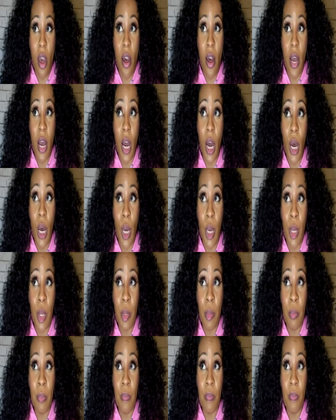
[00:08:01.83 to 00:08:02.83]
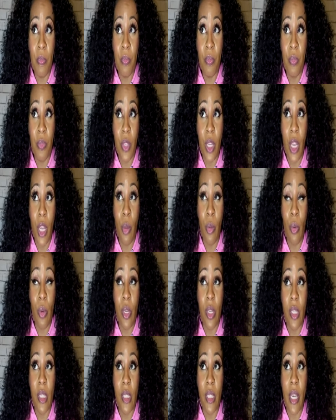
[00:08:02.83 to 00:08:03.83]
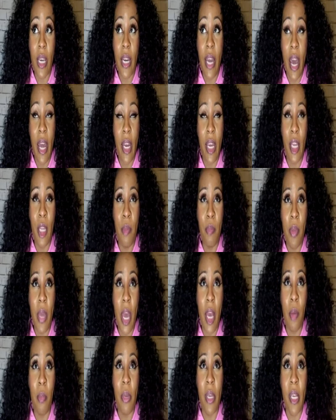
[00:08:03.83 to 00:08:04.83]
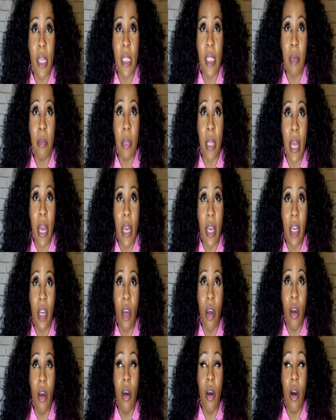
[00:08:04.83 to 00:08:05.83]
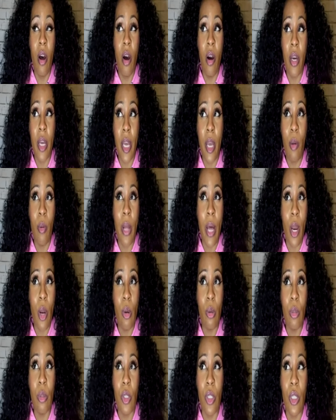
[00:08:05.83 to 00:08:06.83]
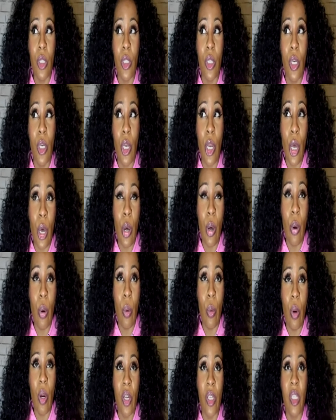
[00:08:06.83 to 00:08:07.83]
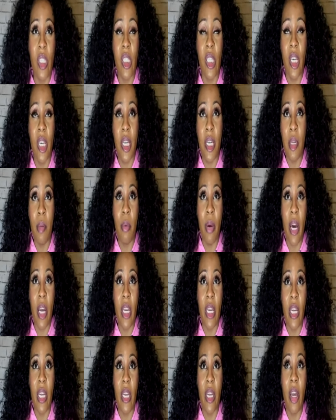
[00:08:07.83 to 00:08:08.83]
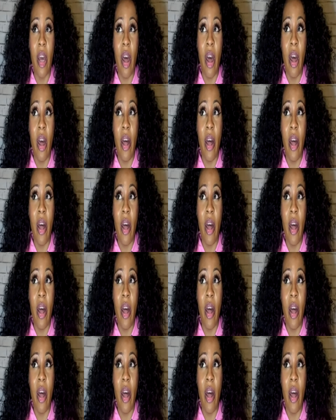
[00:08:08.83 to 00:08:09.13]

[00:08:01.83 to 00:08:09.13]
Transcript: um it was it had an impact because i'm like okay well i don't know or see anybody